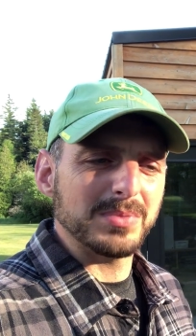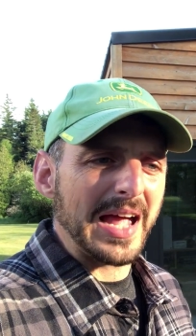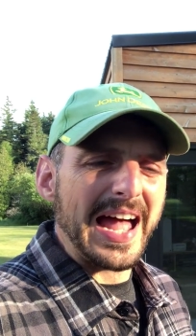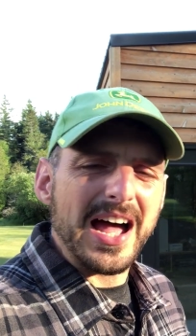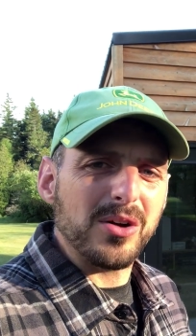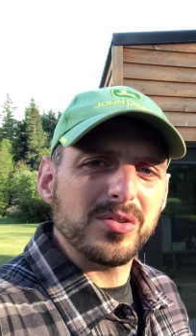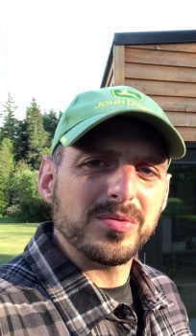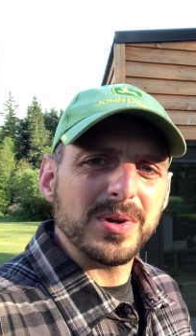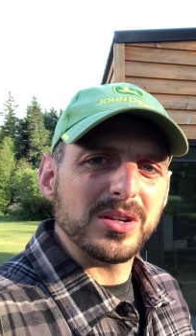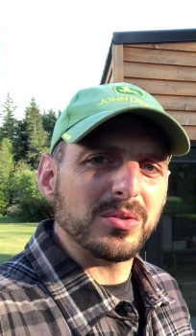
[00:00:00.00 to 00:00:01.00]
how
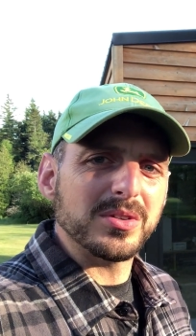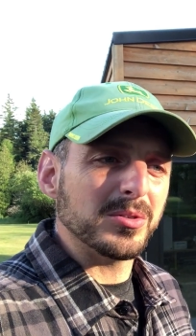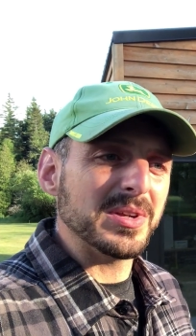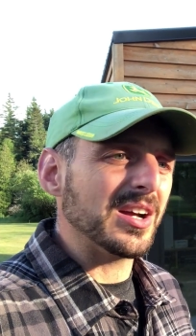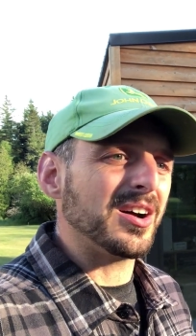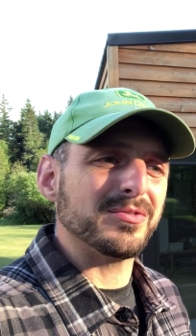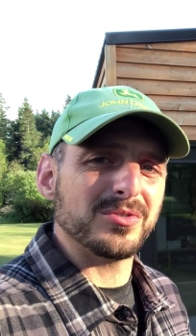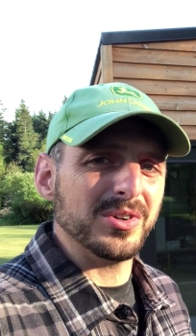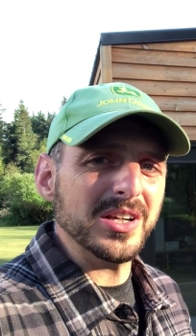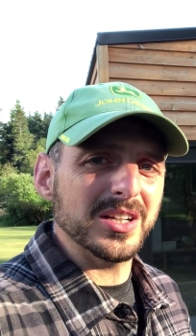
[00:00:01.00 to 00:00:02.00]
am I going to be off
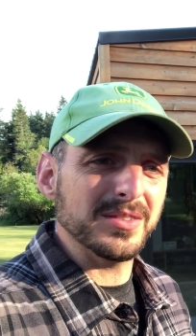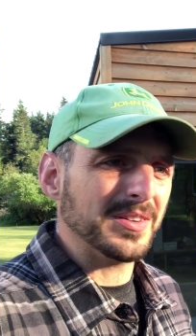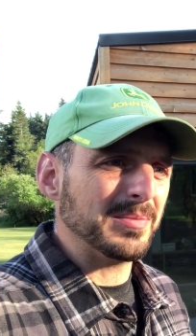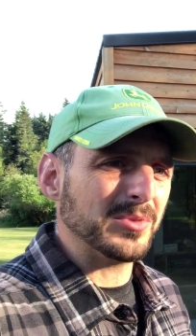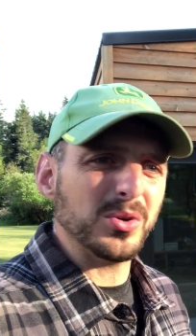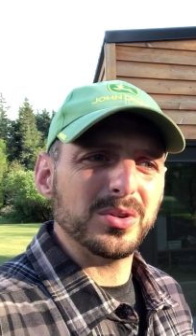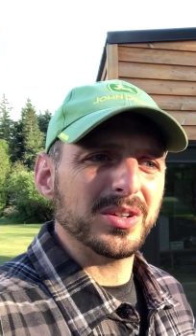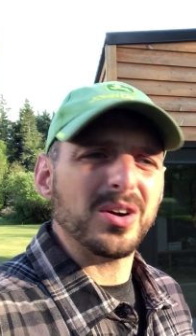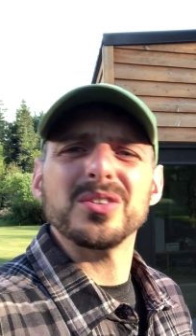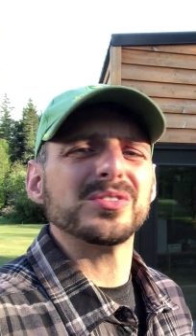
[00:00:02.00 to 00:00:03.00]
grid, if I'm going
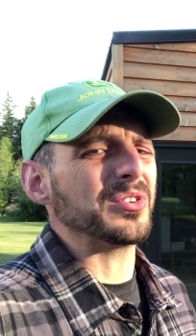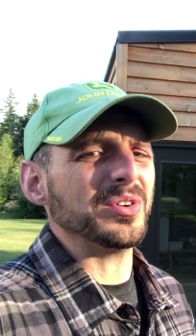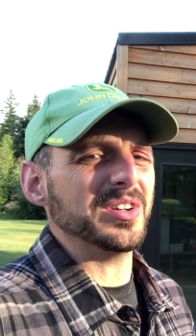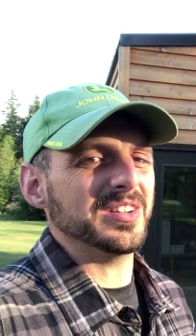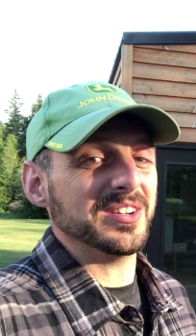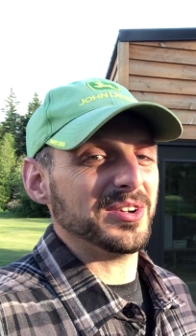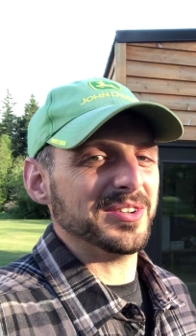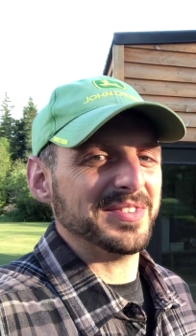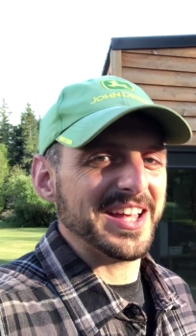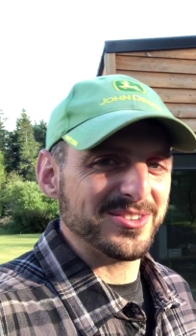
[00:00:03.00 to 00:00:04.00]
on grid and all of that.